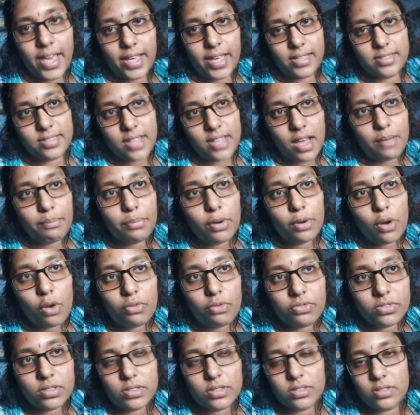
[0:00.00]
example
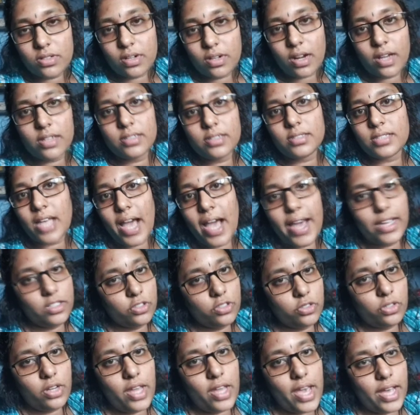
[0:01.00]
of this drug is
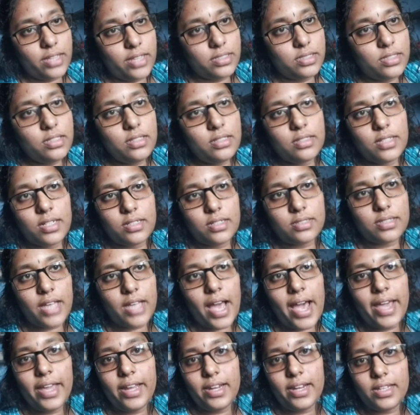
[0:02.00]
isoniazid, that is
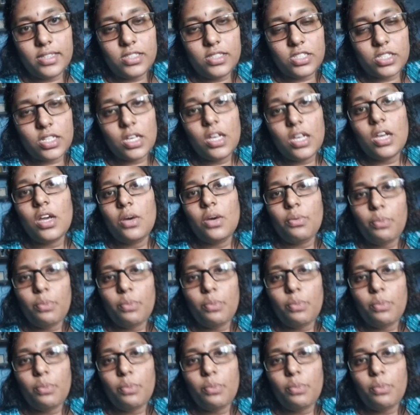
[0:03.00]
INH,